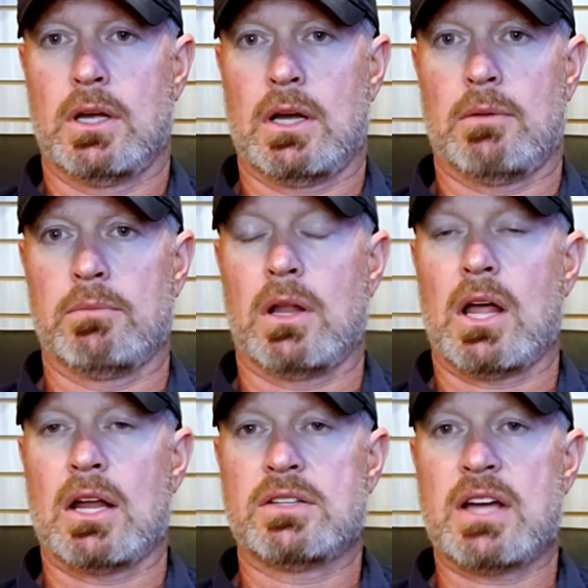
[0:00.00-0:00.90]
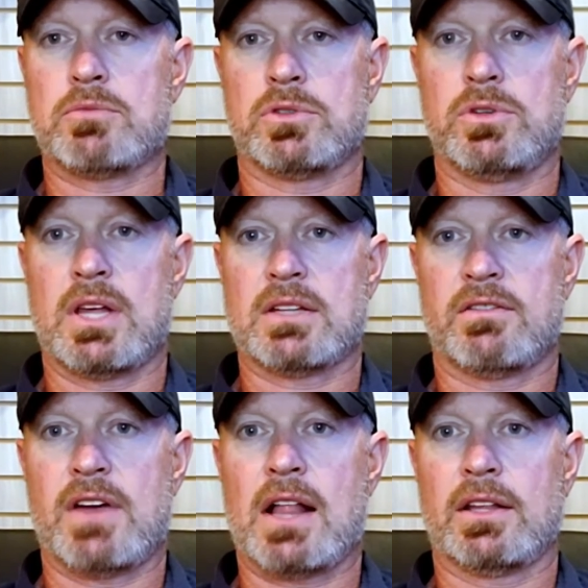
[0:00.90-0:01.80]
A lot of times we'll do that to
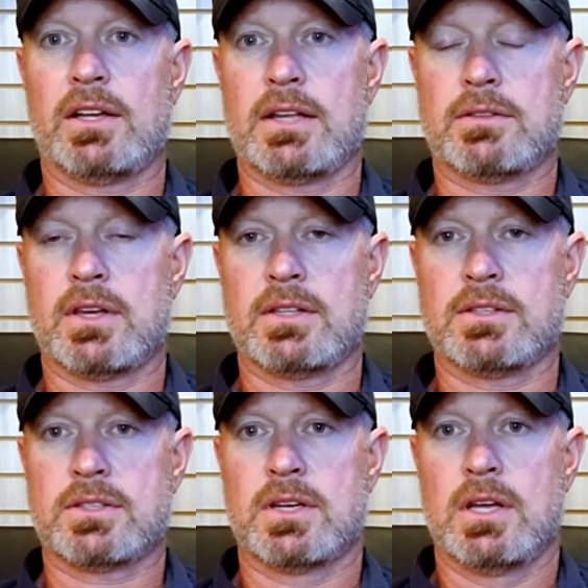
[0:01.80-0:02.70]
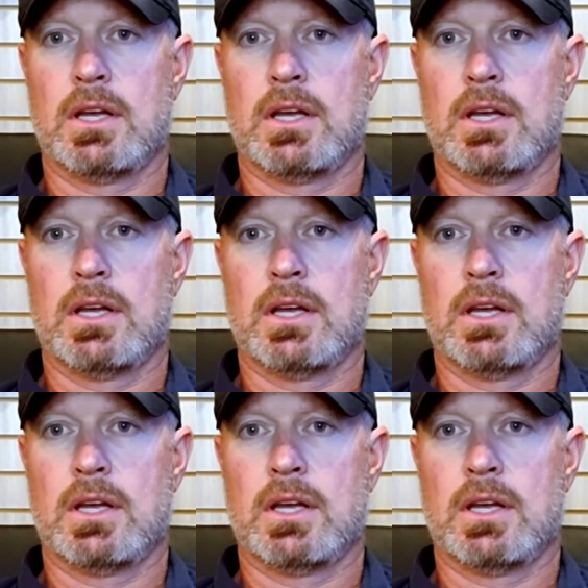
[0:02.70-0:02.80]
validate things